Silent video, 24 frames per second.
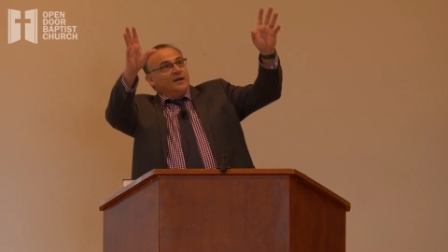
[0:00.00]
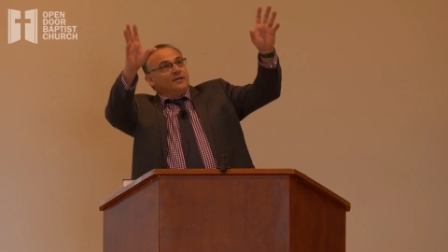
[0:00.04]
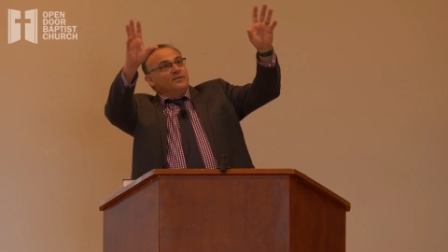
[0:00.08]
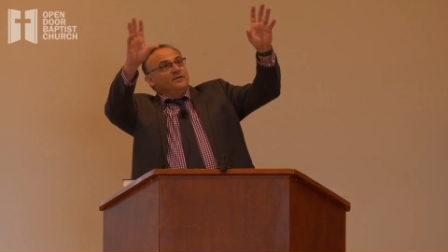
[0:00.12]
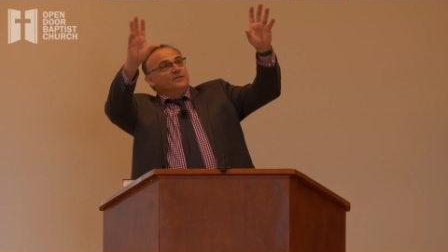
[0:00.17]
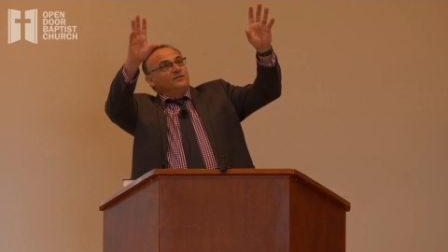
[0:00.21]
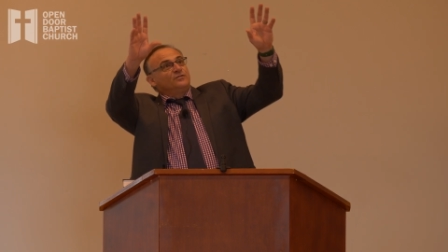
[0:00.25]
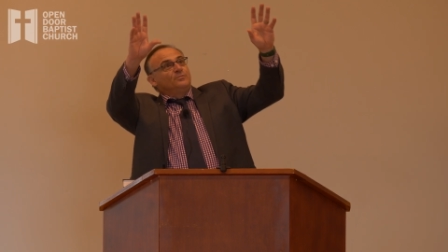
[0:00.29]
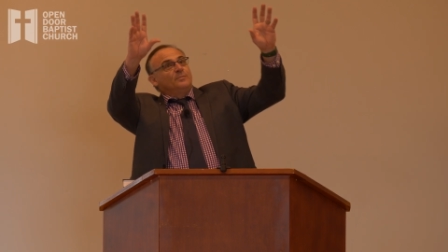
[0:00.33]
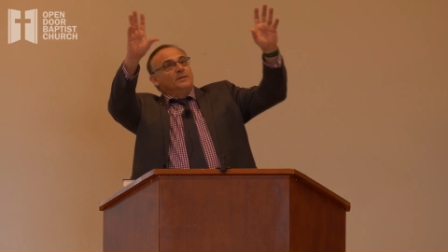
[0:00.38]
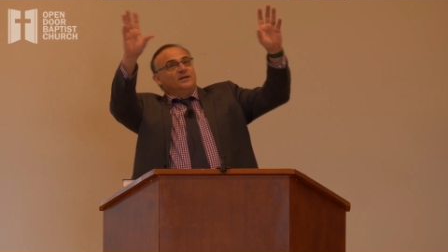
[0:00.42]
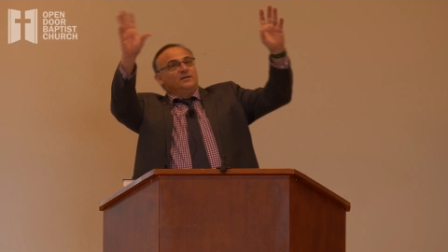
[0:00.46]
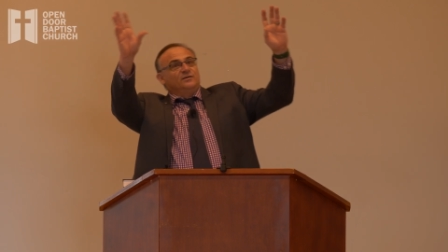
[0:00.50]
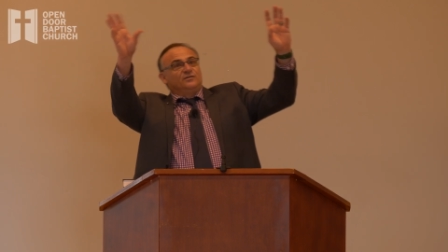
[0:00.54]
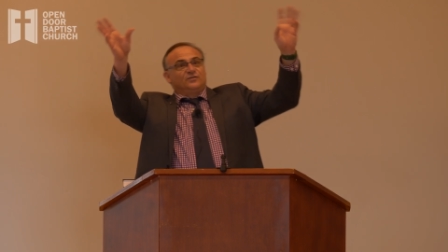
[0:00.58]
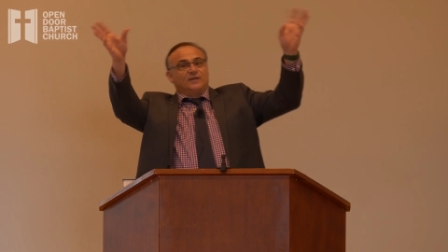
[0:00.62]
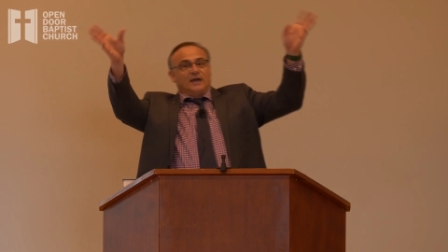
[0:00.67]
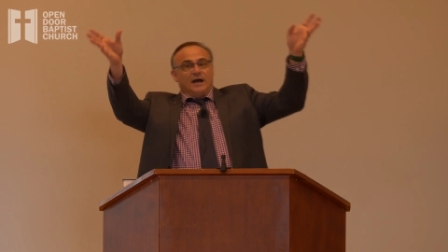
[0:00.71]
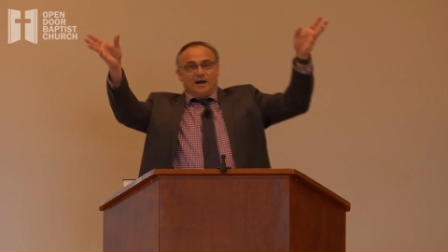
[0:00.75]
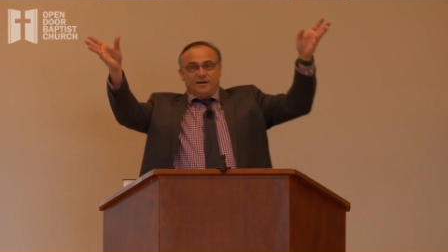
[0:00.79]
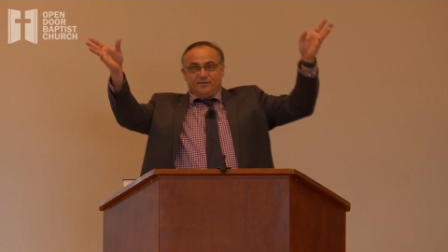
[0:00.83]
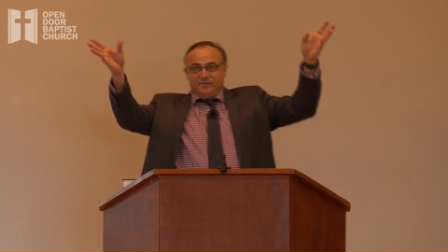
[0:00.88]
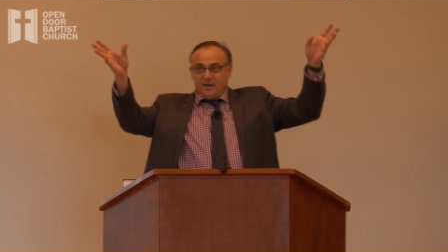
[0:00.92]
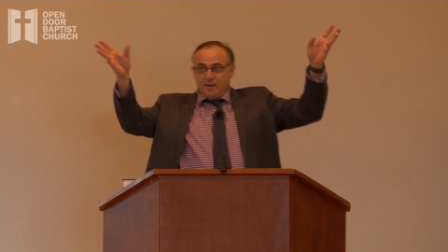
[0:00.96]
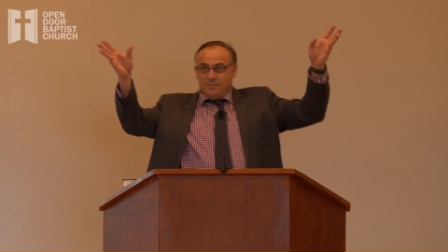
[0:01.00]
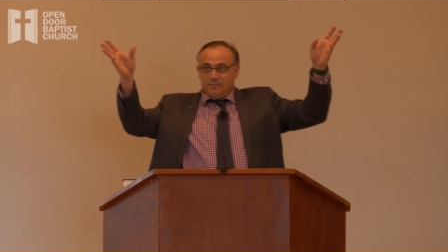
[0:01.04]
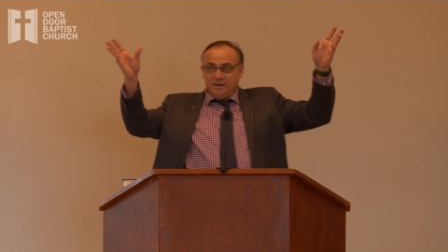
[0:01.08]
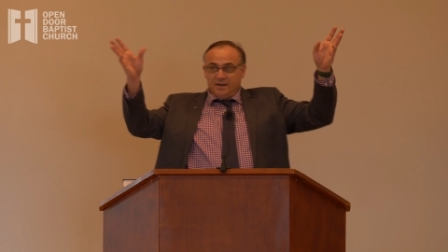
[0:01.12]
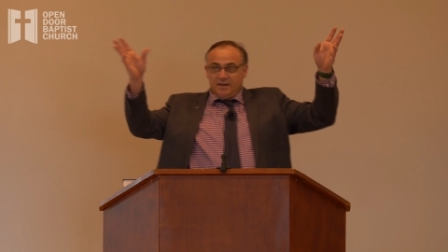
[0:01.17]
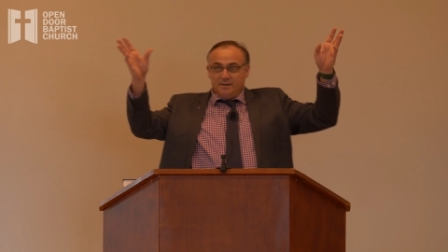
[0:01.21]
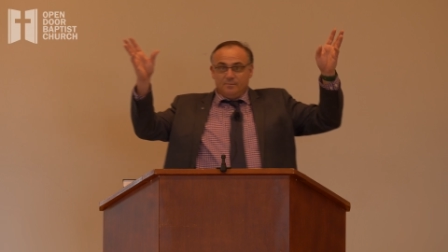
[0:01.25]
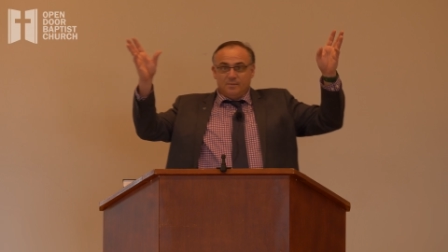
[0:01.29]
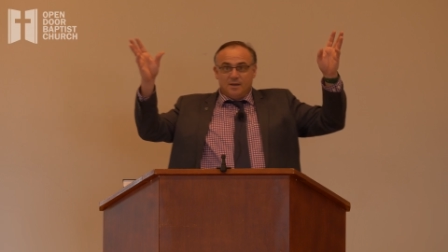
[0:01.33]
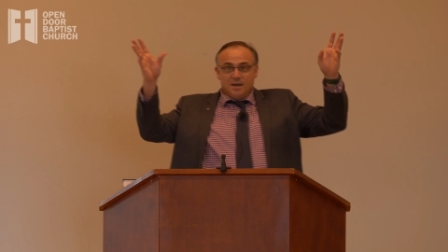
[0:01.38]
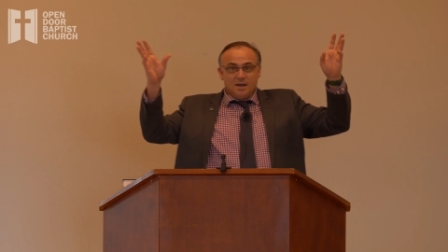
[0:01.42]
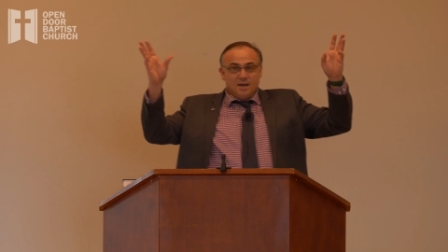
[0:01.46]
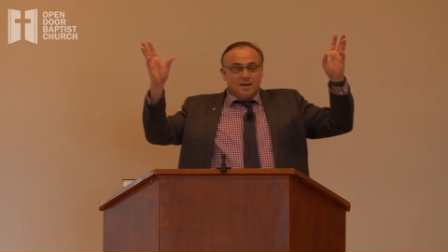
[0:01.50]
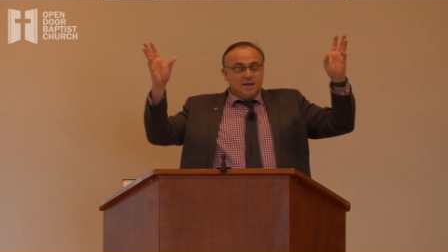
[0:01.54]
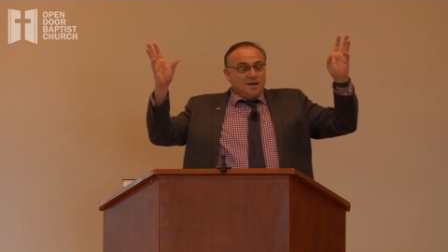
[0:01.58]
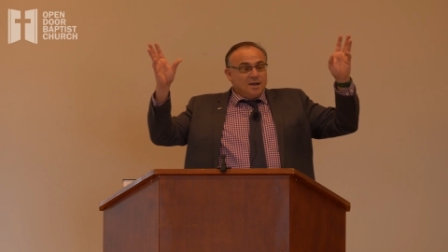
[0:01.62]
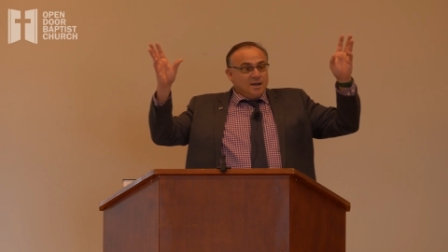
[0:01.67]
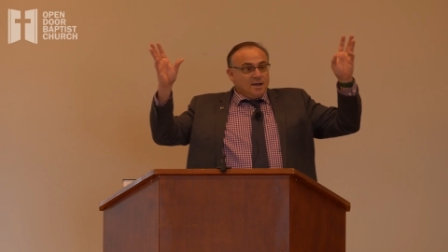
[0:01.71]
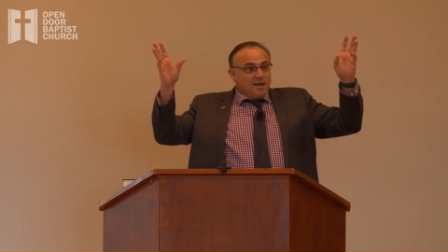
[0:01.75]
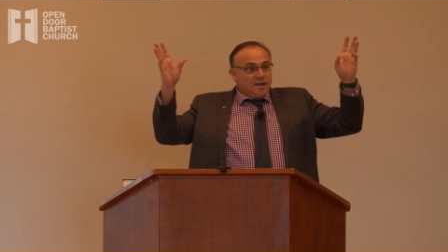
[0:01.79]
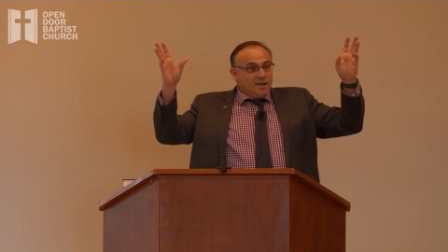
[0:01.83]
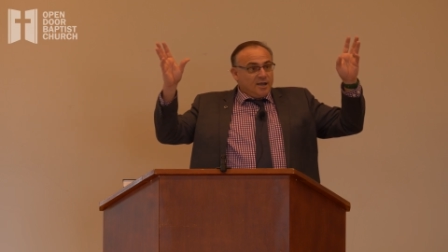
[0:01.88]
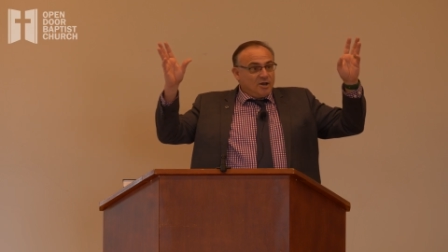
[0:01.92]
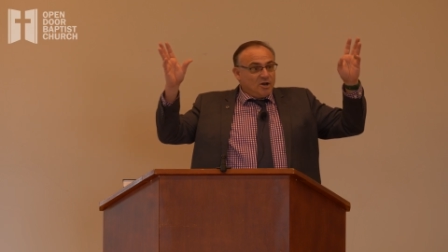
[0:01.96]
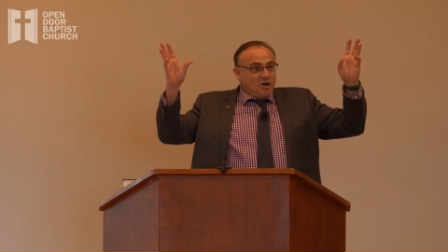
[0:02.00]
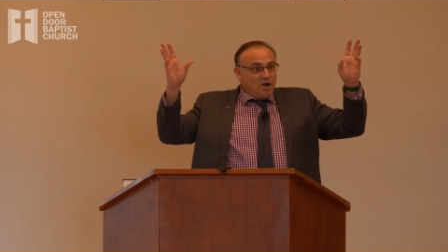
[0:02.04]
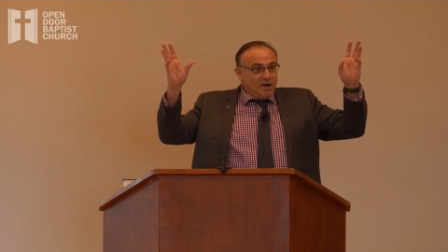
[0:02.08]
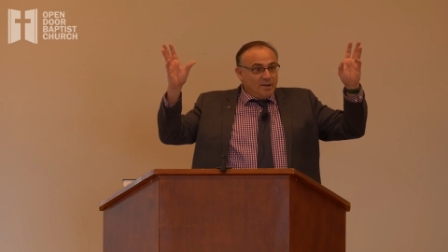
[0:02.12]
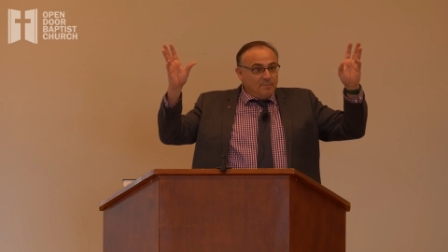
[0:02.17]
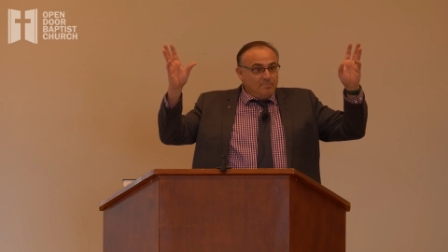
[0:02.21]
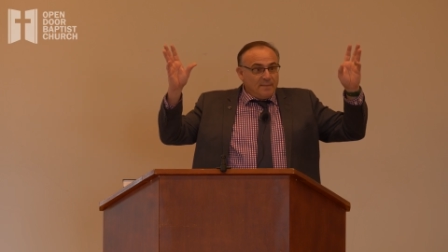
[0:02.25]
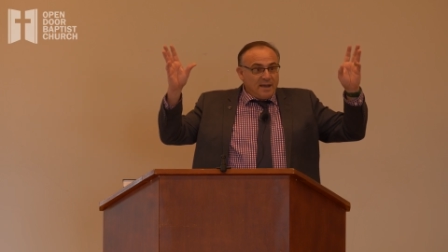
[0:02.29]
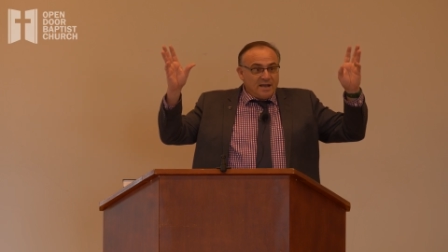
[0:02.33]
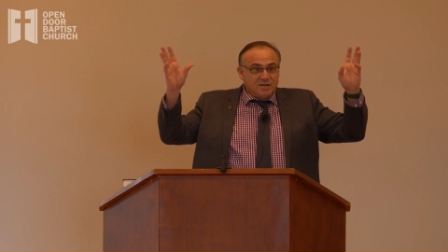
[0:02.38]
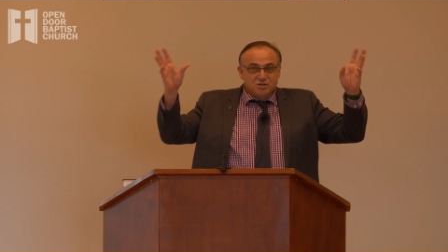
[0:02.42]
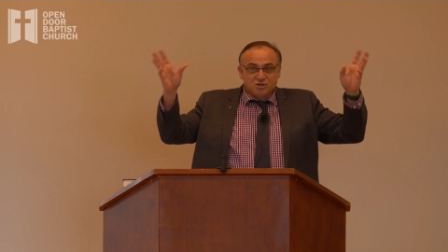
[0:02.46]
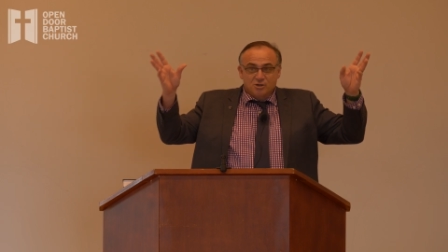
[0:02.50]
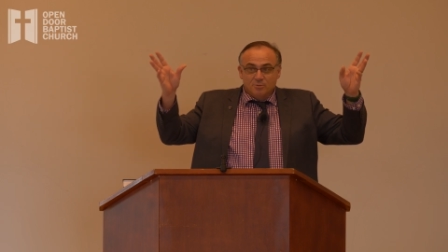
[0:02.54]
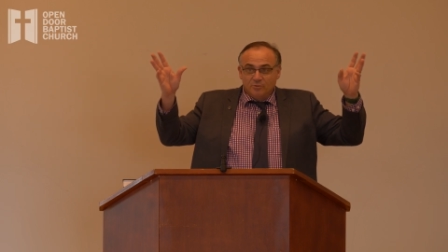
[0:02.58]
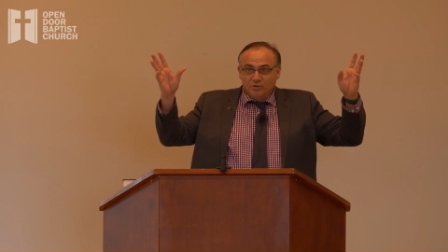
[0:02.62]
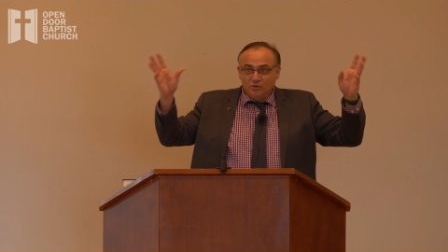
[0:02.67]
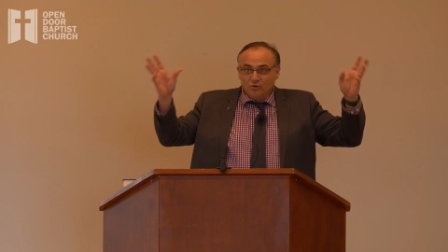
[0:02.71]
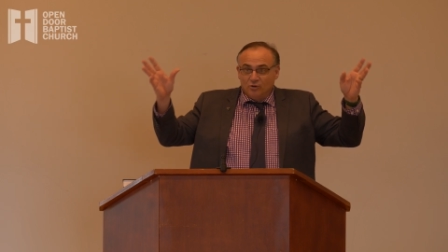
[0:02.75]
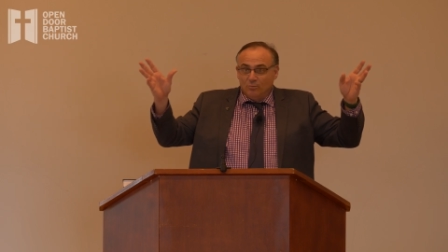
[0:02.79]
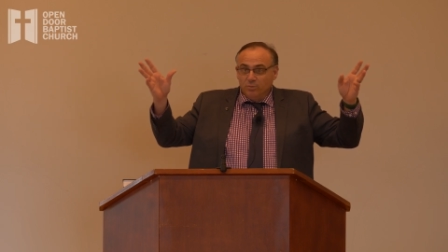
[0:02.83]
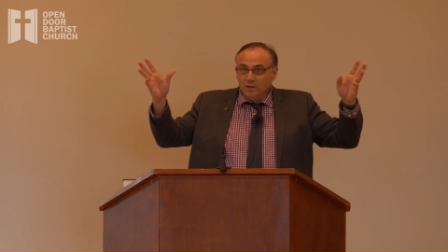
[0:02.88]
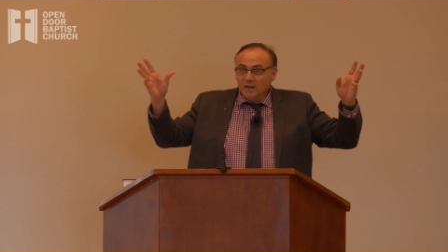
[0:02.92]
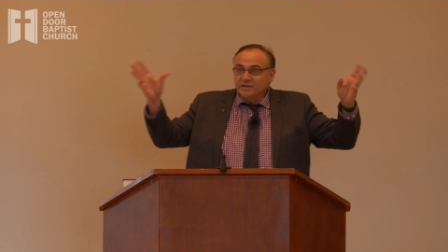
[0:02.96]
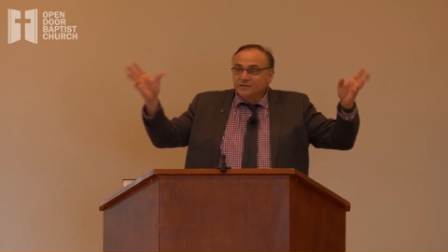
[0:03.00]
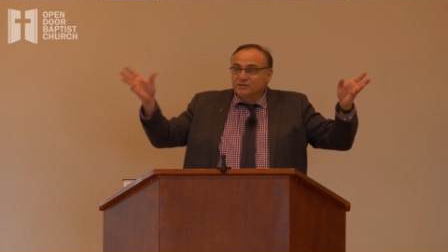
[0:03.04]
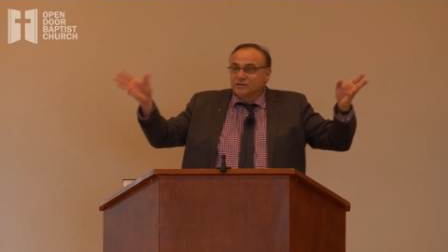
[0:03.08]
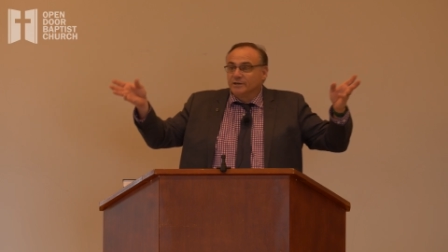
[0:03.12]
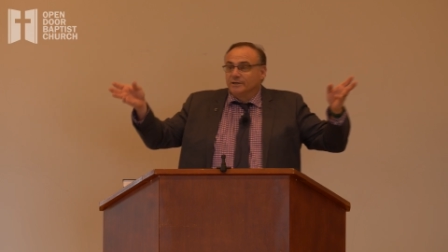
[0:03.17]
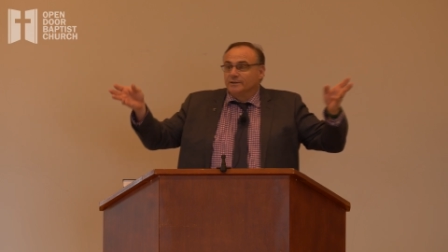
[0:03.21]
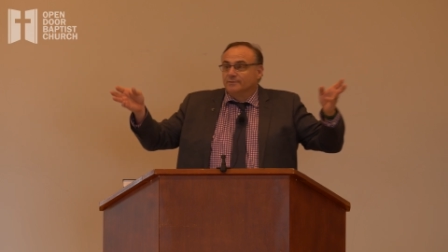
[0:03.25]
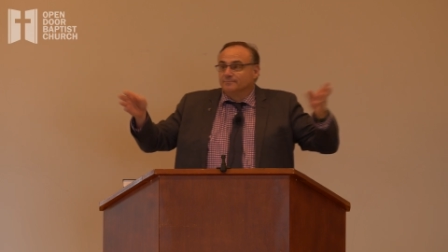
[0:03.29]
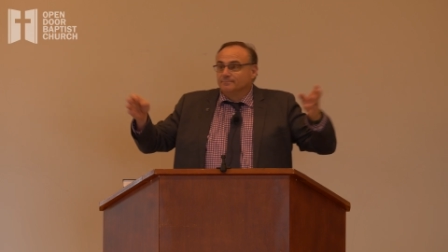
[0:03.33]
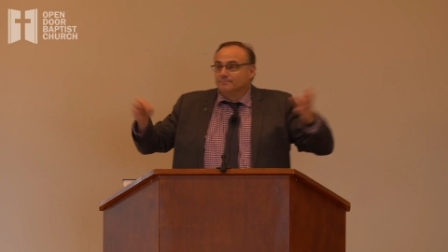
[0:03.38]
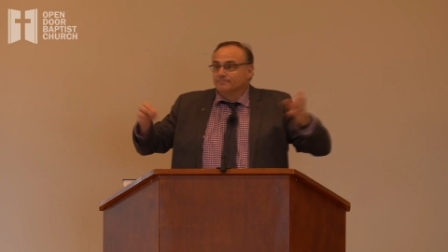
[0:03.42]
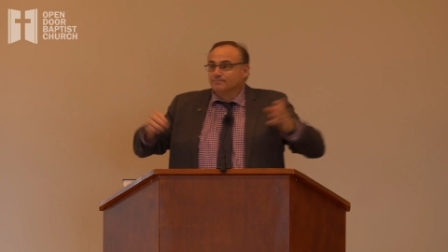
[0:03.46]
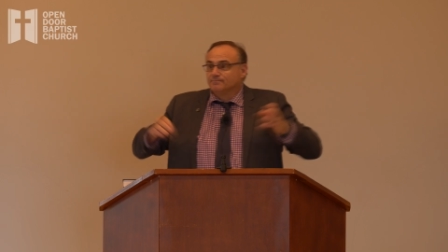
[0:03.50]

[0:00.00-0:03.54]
counted this many stars. How many can I match them to a blessing?